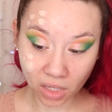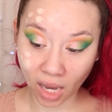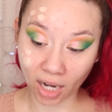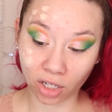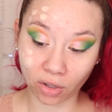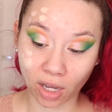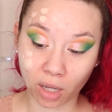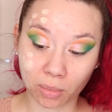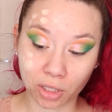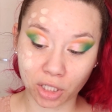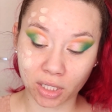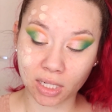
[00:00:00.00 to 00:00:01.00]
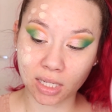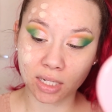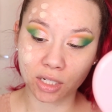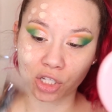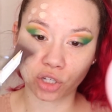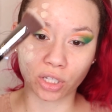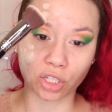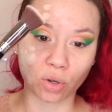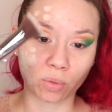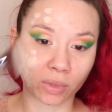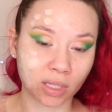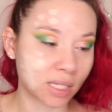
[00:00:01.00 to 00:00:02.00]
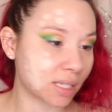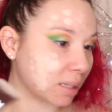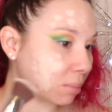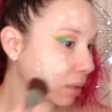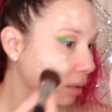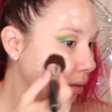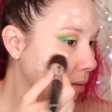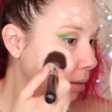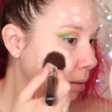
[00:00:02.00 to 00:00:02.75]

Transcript: I don't know how much I need, so let's go in with the Sigma